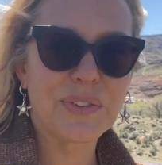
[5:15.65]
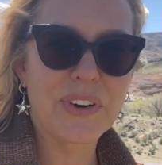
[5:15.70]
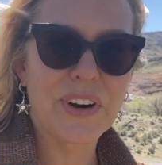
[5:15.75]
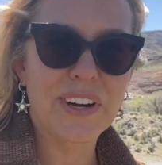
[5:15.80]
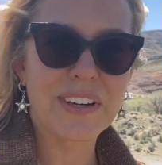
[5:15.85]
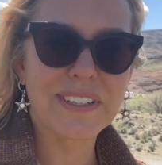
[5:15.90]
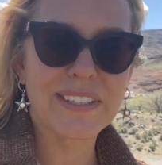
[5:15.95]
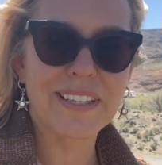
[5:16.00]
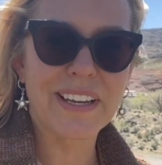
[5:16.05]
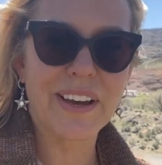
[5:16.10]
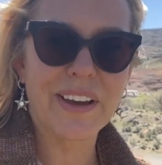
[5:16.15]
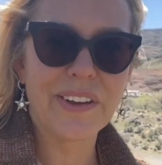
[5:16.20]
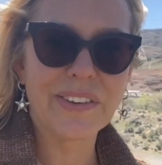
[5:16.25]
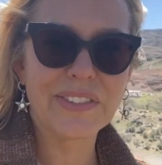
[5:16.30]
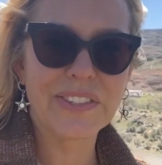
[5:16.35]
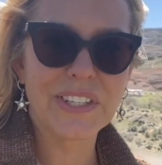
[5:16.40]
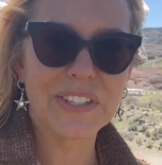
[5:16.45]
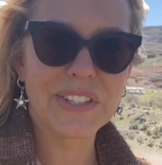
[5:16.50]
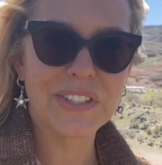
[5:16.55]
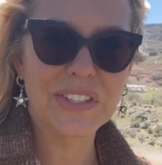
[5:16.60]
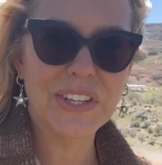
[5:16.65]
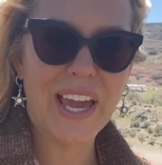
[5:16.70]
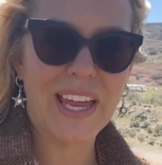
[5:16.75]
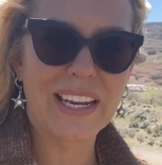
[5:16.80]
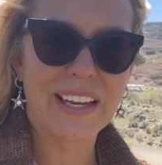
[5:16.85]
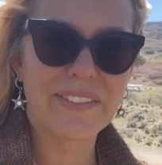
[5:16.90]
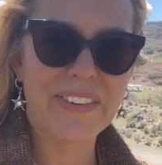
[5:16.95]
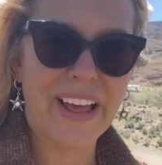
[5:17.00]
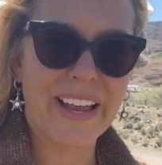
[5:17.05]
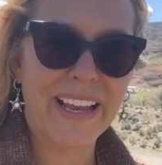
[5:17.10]
for ourselves to just
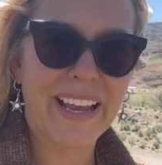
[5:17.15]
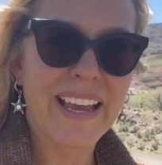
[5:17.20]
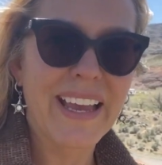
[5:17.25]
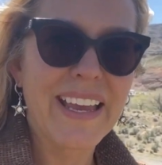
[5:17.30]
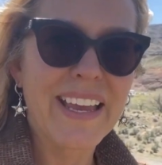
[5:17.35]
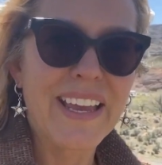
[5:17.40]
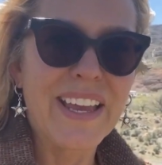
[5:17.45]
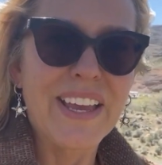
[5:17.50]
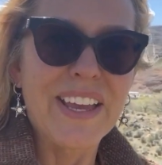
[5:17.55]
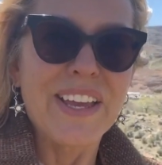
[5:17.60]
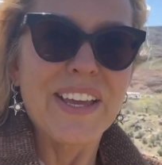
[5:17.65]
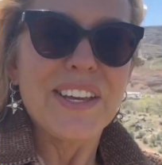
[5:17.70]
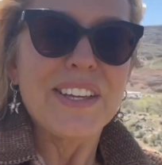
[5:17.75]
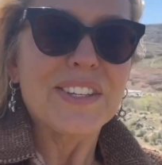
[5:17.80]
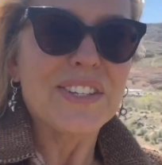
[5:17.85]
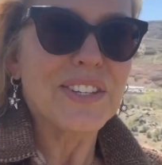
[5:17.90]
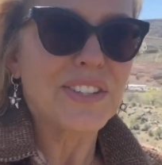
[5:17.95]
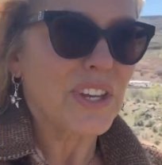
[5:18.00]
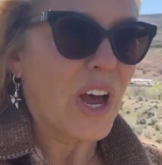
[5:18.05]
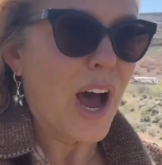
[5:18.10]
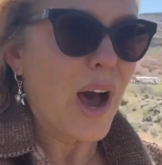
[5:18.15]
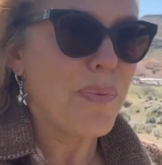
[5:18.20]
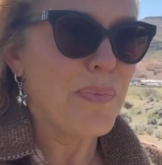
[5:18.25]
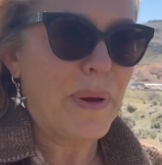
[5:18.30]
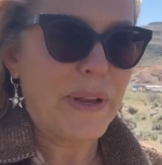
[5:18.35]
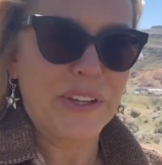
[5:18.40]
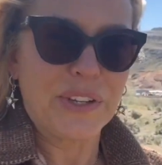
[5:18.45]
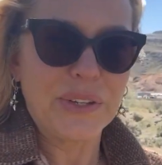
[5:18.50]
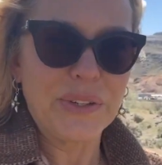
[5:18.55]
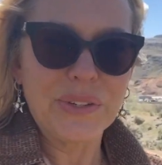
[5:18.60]
kind of like
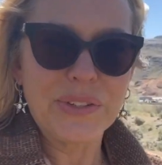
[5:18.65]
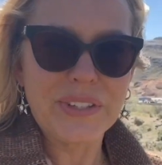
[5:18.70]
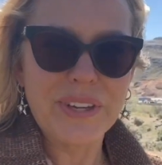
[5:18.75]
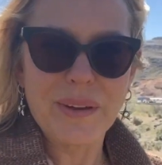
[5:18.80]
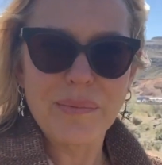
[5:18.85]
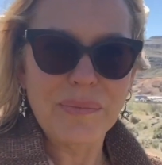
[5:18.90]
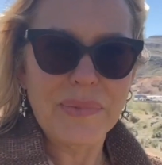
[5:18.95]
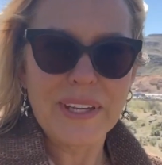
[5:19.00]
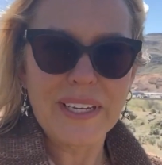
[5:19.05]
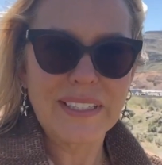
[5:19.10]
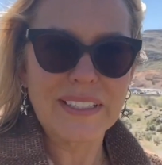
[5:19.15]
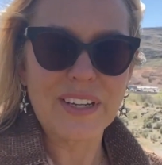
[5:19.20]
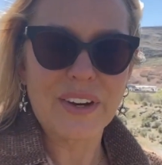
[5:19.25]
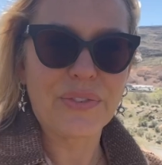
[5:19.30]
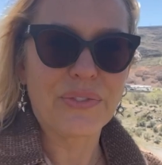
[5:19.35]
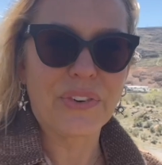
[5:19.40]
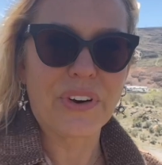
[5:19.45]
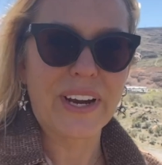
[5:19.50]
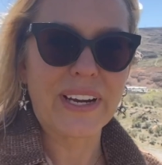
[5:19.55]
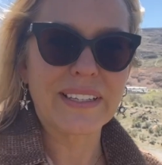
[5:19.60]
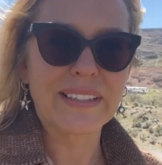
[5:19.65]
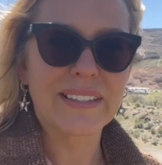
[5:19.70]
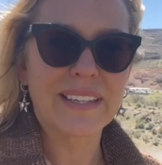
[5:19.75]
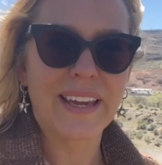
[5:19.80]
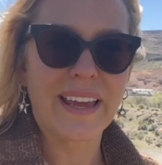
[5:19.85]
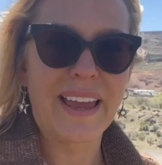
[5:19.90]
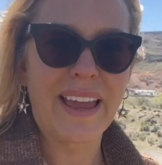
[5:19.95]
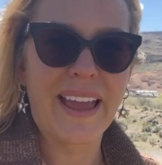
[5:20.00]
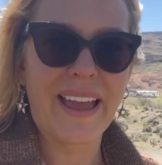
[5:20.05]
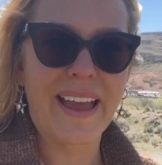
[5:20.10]
stop and do something different
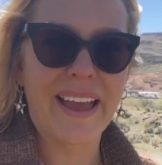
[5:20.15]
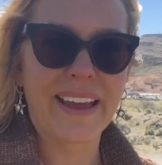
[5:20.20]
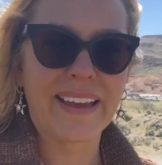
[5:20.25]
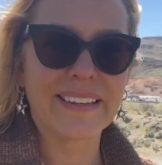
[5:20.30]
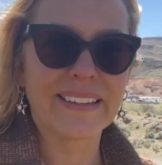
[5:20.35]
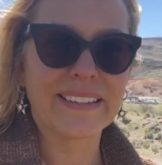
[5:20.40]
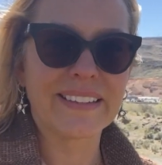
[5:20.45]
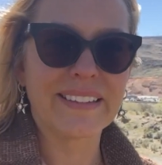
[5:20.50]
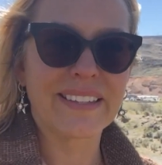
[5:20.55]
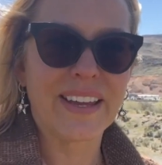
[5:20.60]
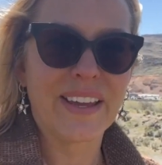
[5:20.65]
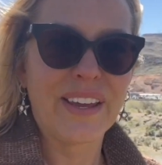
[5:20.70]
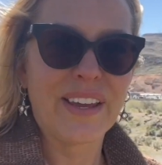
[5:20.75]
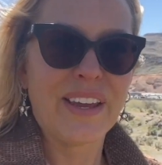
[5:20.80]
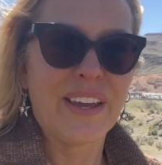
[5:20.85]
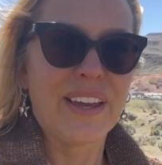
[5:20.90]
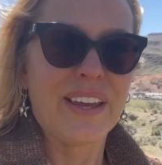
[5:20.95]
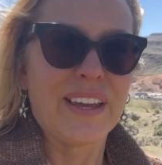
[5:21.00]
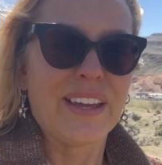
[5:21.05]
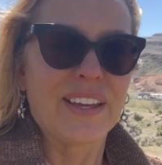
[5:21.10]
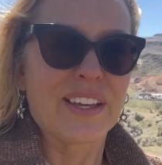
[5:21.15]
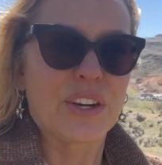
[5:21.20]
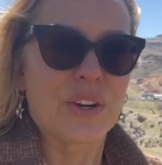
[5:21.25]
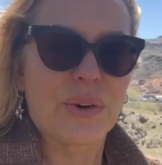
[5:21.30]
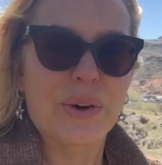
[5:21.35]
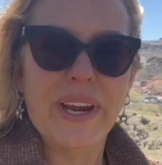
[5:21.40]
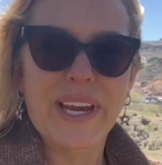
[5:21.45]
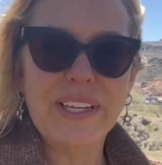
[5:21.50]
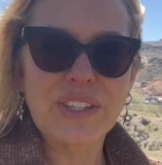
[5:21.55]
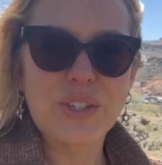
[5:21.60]
and
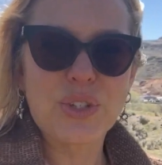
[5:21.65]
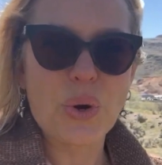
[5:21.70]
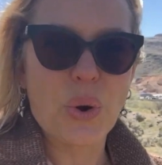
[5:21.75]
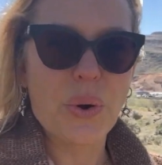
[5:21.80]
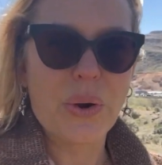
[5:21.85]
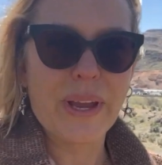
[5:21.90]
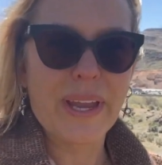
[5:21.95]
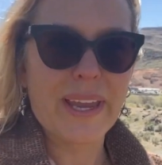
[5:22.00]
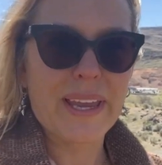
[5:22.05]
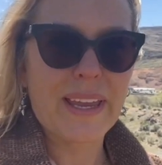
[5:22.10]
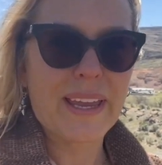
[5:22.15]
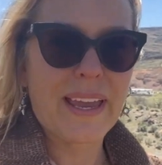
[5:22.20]
create joy.